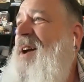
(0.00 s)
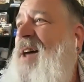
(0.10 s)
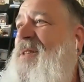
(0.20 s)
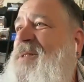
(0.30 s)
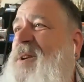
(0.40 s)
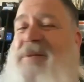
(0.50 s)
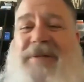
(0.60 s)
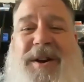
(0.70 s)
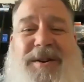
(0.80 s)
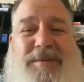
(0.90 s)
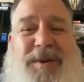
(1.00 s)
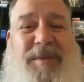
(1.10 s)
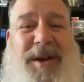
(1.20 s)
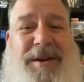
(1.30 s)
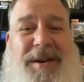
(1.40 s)
I thought they were fucking with
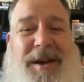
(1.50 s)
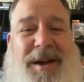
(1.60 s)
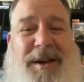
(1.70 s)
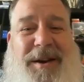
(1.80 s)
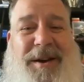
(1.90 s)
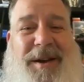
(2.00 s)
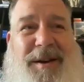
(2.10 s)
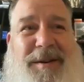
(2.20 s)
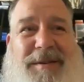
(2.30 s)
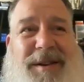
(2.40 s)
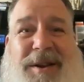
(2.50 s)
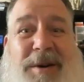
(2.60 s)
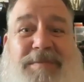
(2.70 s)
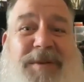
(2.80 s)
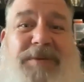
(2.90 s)
me, and uh,
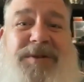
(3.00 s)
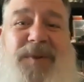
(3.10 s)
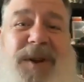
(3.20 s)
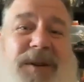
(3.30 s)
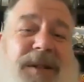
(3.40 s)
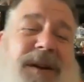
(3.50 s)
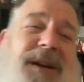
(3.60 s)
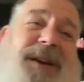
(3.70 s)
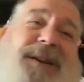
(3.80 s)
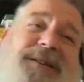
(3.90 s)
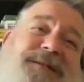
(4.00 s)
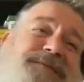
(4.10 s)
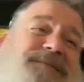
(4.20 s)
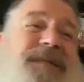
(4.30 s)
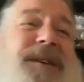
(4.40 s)
nope, it was real, and.